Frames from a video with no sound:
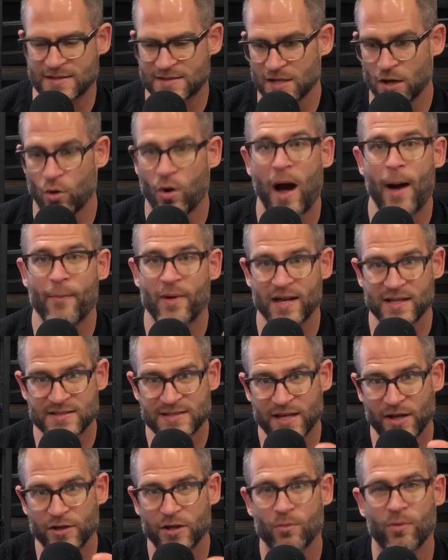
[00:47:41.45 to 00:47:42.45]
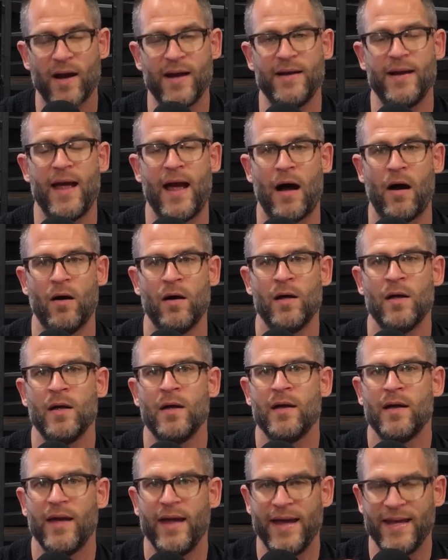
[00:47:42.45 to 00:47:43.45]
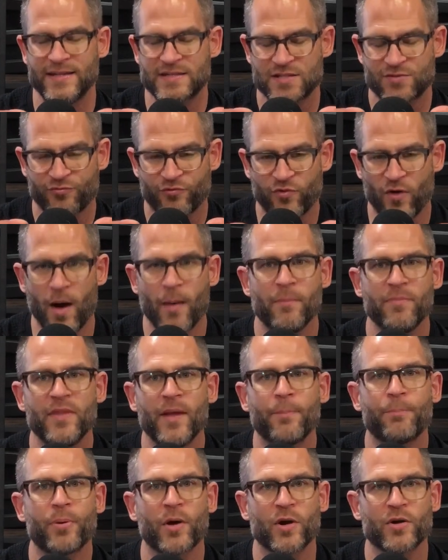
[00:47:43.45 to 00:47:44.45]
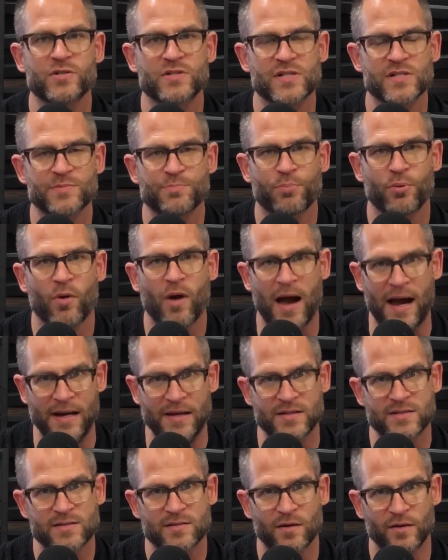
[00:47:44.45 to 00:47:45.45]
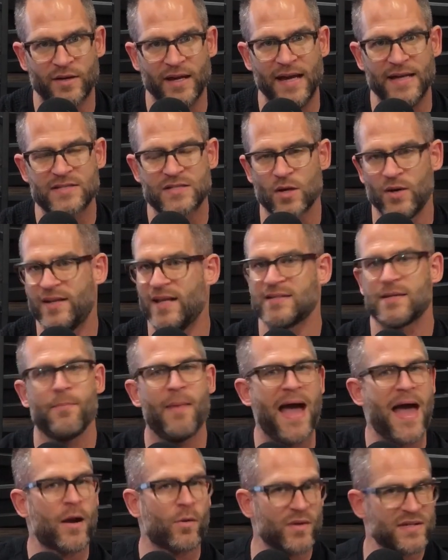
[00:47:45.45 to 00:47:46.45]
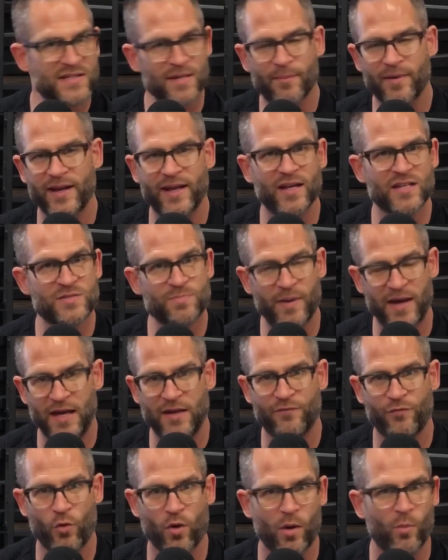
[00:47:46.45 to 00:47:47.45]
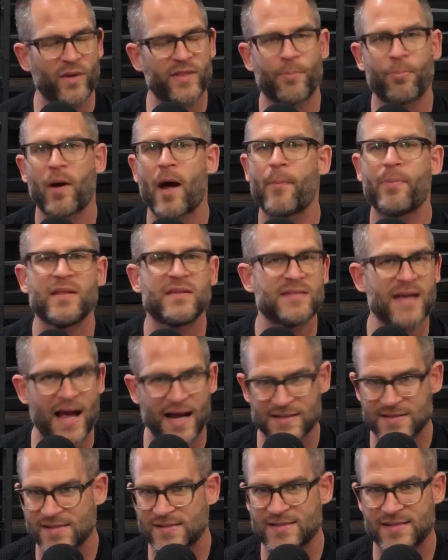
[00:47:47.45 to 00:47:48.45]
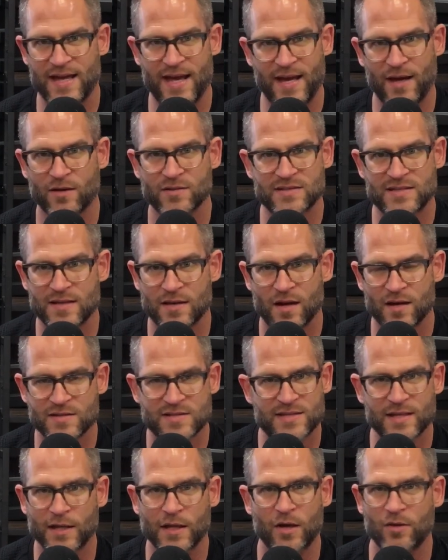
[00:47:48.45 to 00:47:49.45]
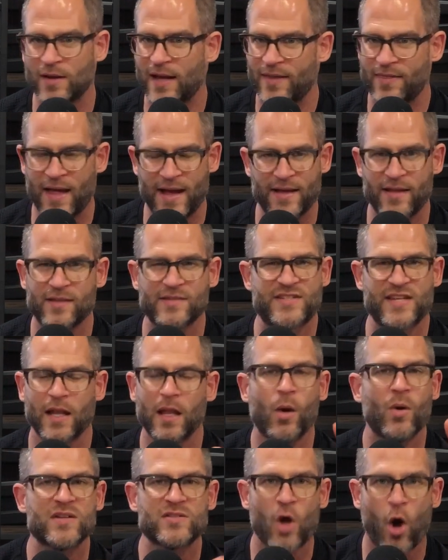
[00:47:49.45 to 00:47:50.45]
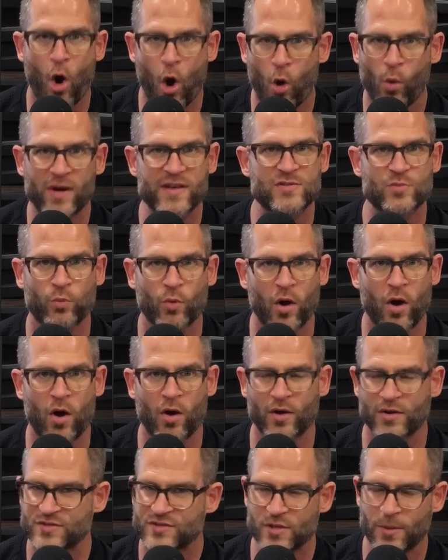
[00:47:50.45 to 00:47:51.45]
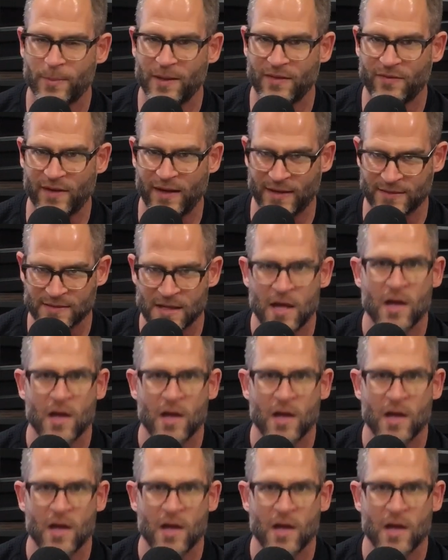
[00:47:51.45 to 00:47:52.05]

So I'm going to tell you right now. It's from the purchase price, okay? So it doesn't matter what somebody else paid for it and what the property taxes say on Zillow. Like Zillow is always wrong on so many things.